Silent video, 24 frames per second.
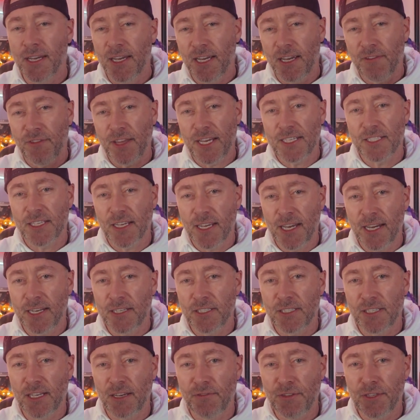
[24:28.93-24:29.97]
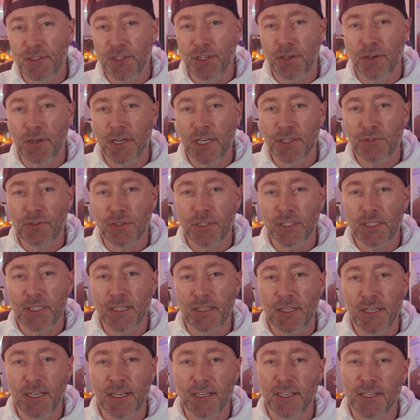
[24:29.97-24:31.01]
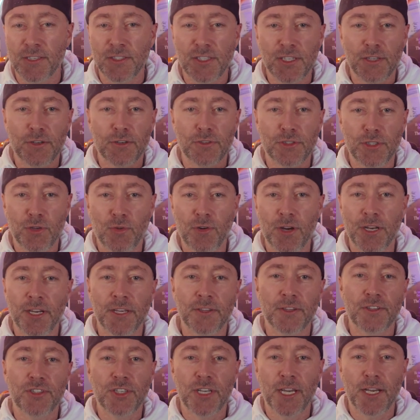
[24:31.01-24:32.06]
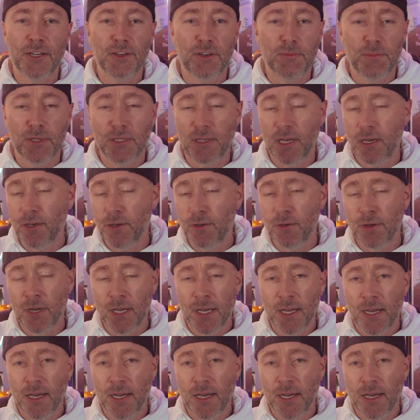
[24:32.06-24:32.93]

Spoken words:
If that's the kind of stuff that you're interested in, consider joining the channel below